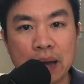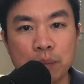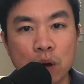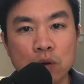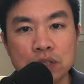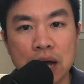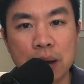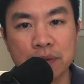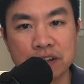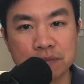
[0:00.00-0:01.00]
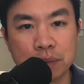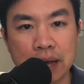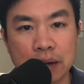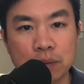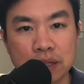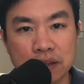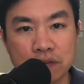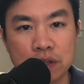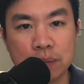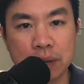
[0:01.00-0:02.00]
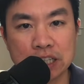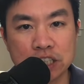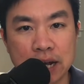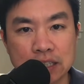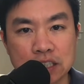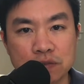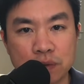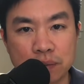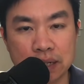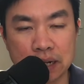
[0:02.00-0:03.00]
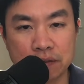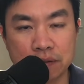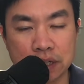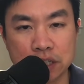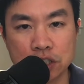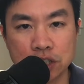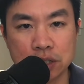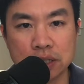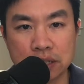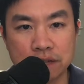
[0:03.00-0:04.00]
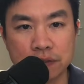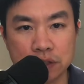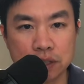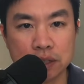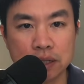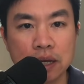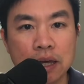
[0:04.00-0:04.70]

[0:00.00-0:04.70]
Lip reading: and postoperative plan will give you the best chances for recovery should you need a fusion?